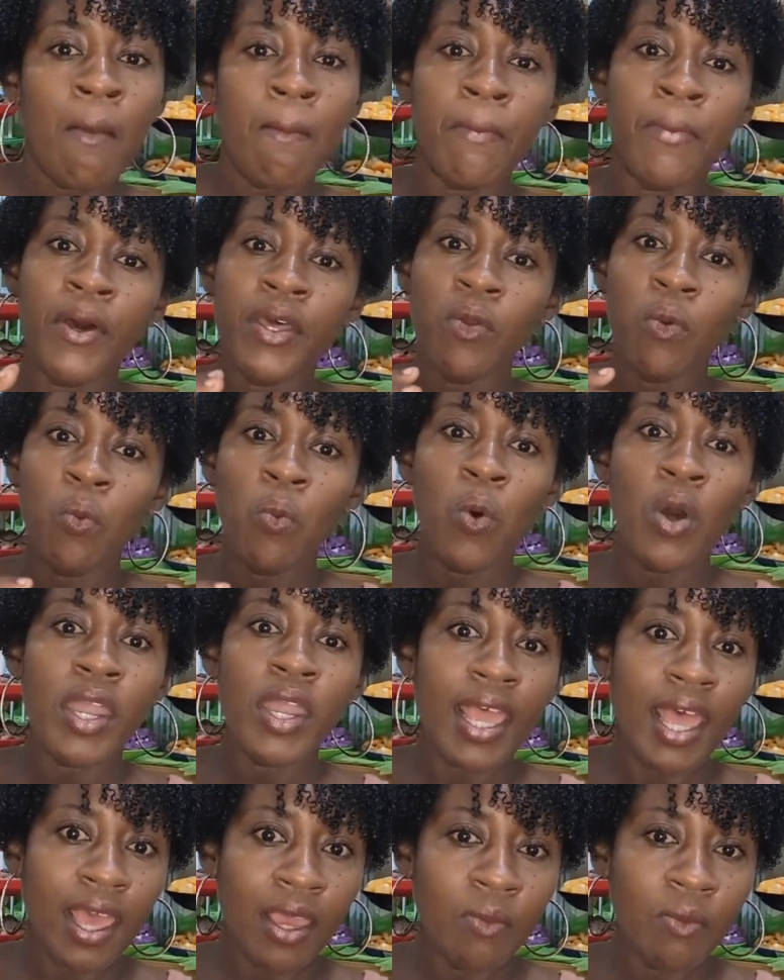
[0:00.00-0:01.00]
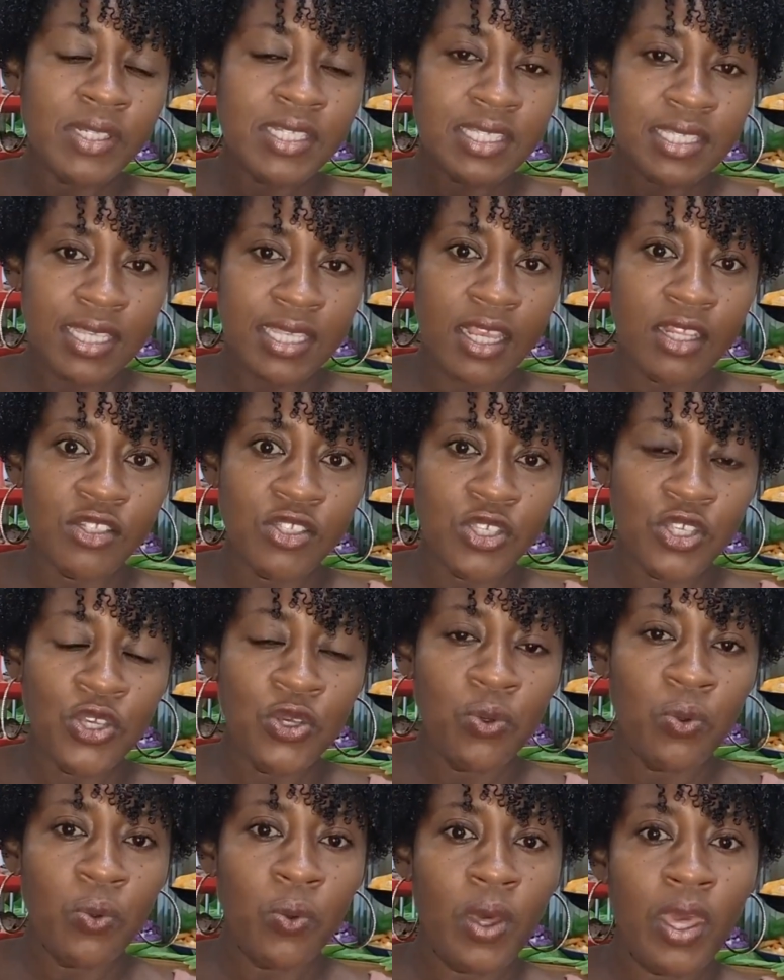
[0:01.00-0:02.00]
but what I would say to
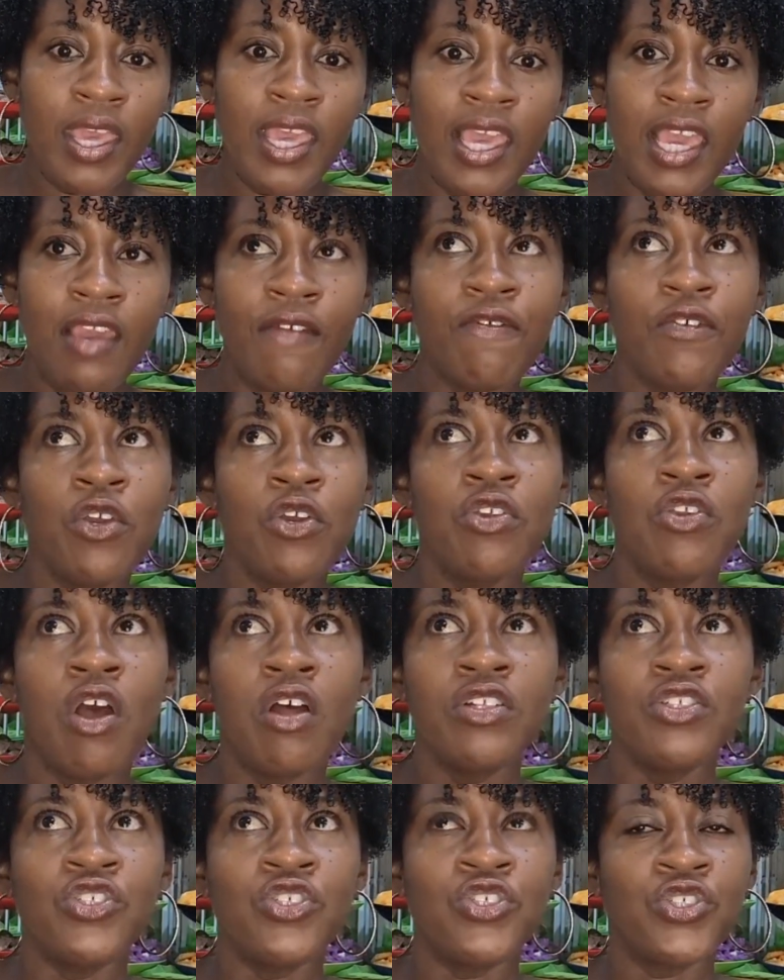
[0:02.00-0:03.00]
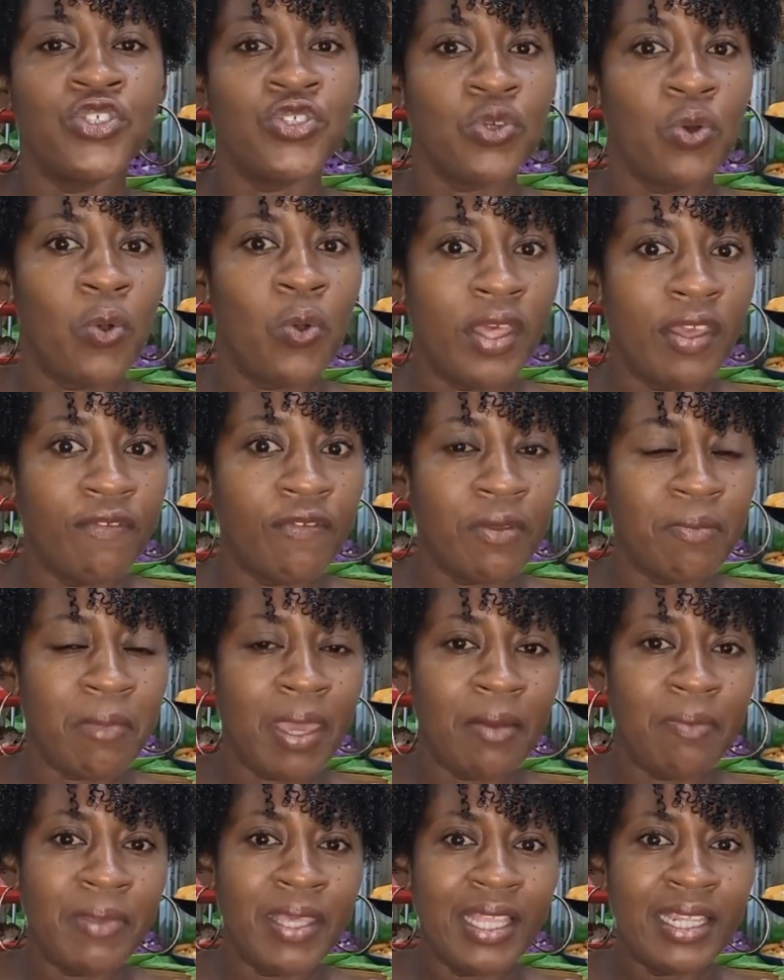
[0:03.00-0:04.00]
you, if you're not sure if it
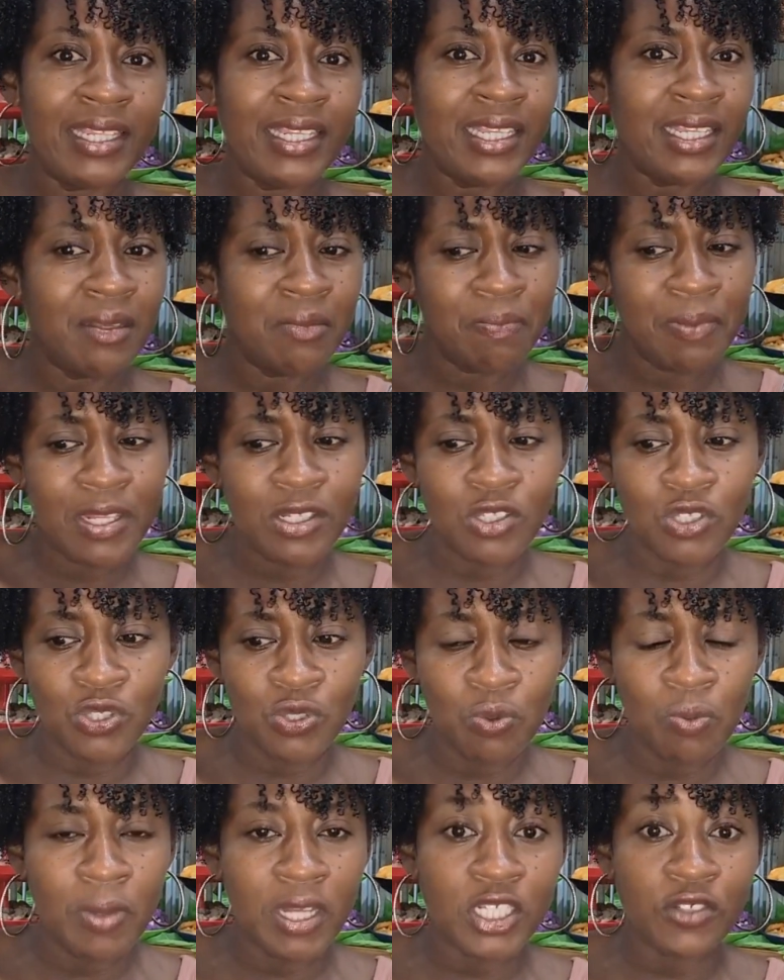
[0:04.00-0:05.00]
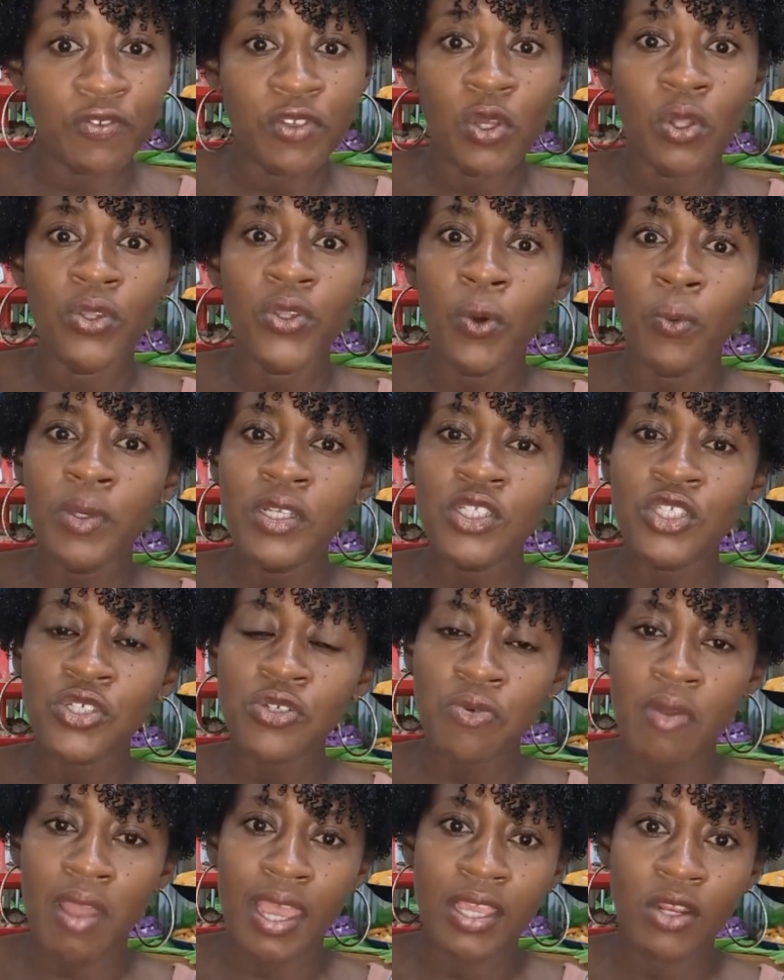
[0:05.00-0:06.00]
might be a little bit too much for you, although we
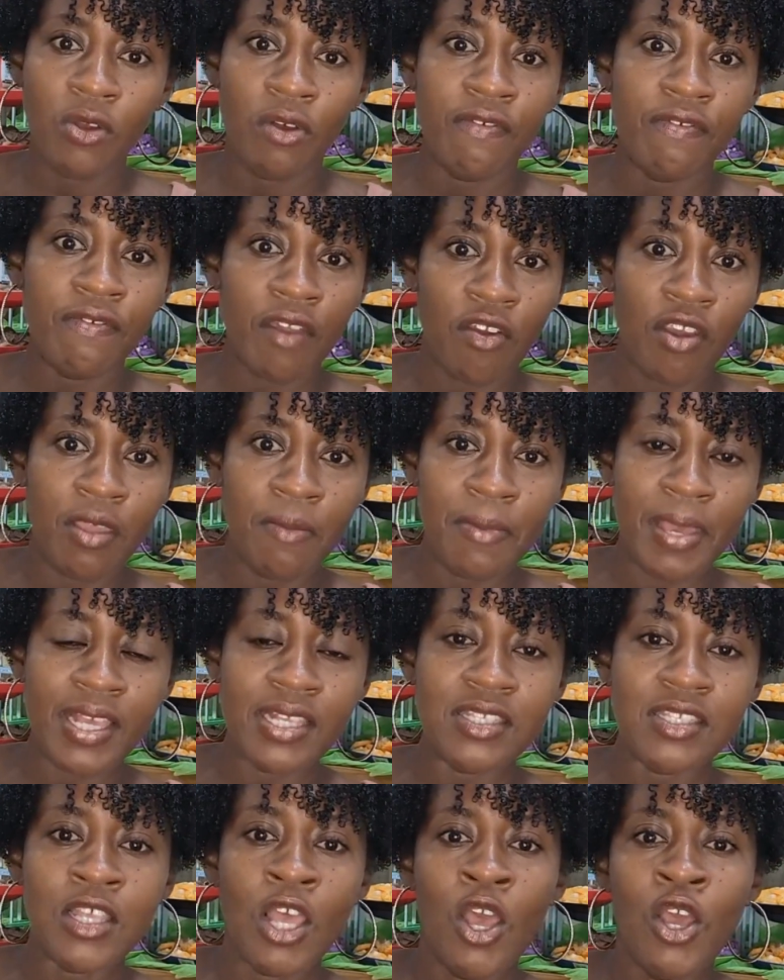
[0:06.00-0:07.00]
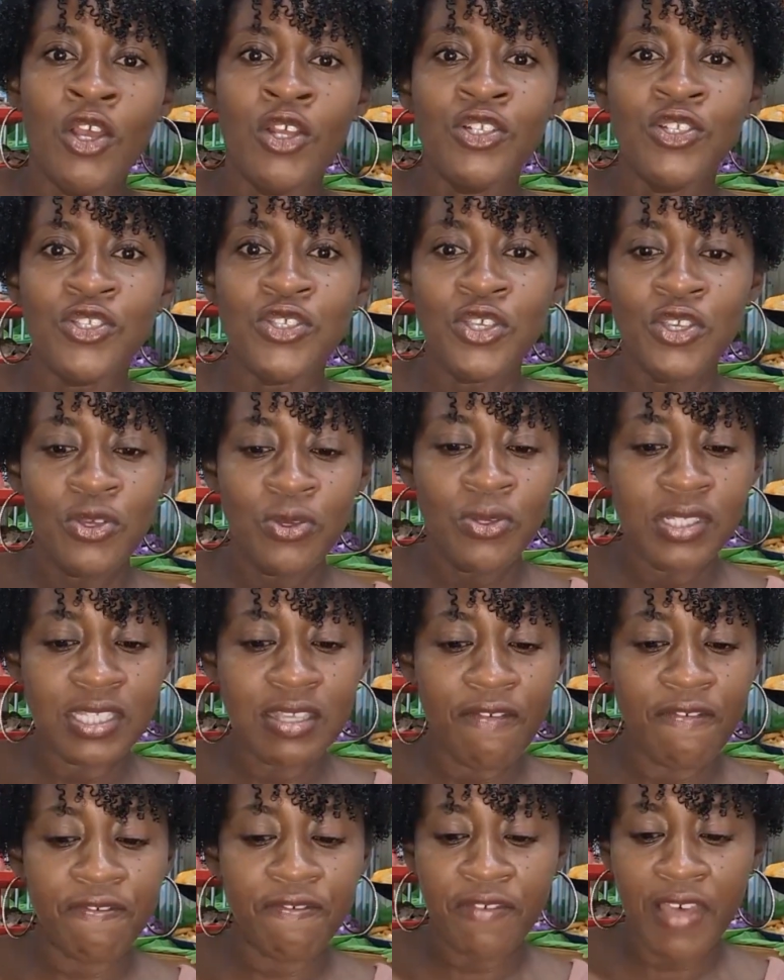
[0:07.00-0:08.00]
tried our very best to use
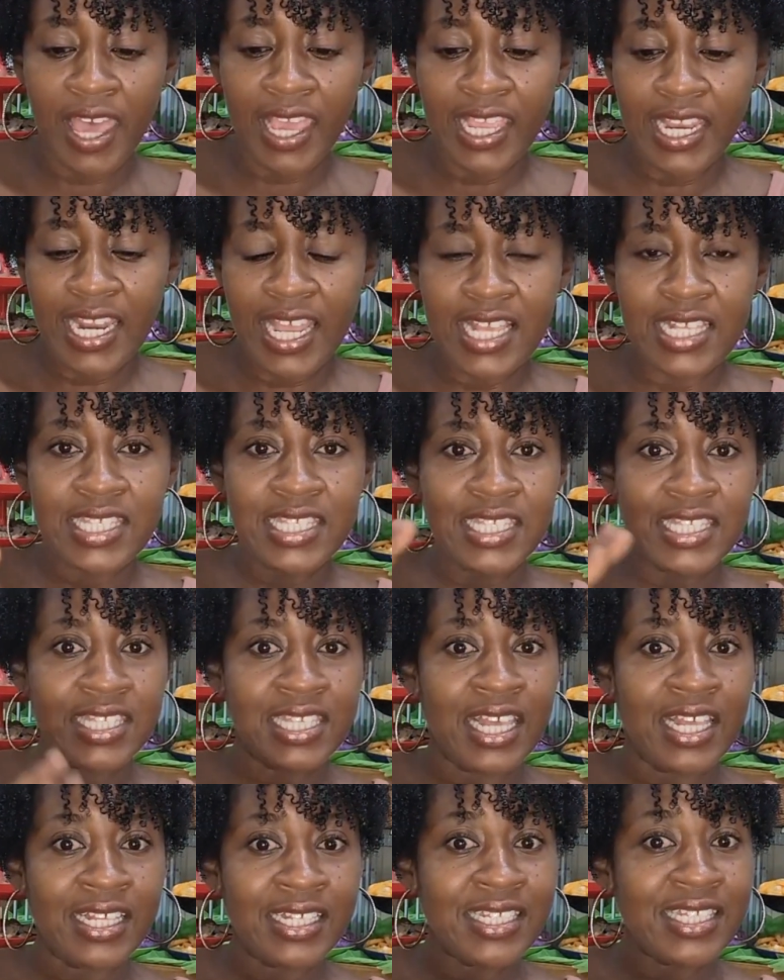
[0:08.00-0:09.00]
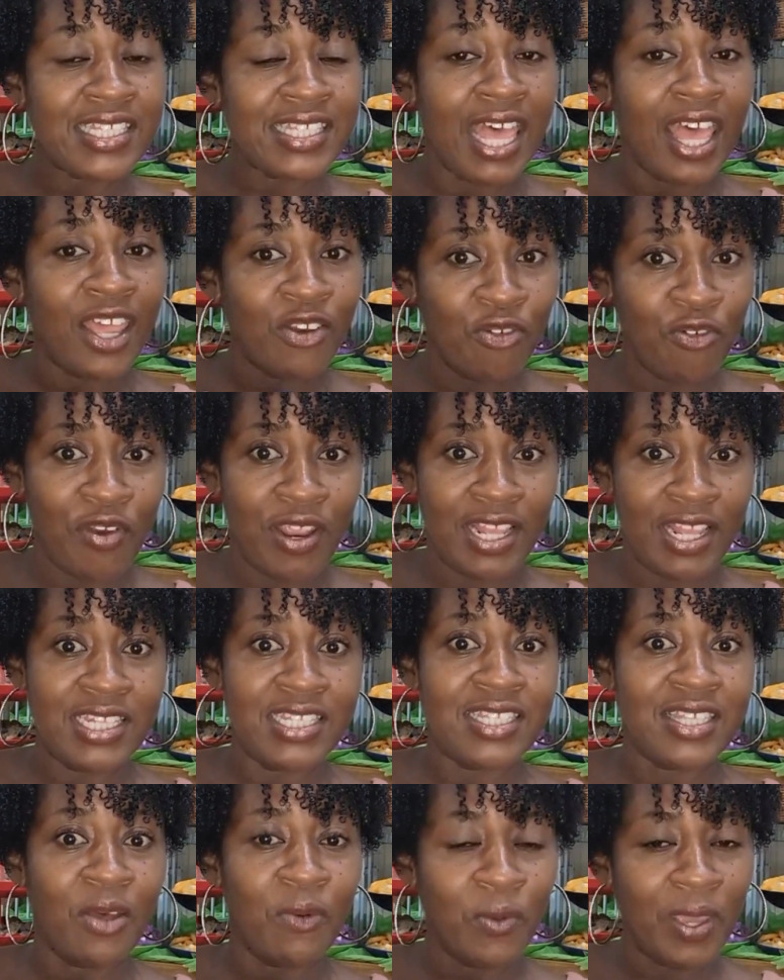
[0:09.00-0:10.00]
the finest sand
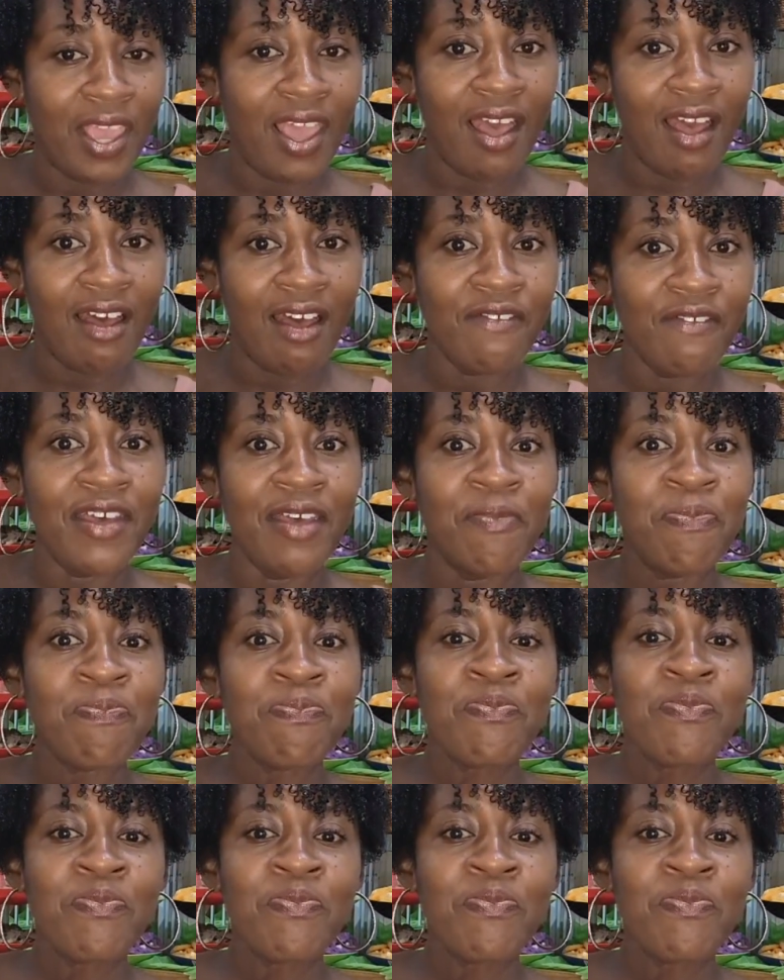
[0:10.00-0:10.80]
grains that we have,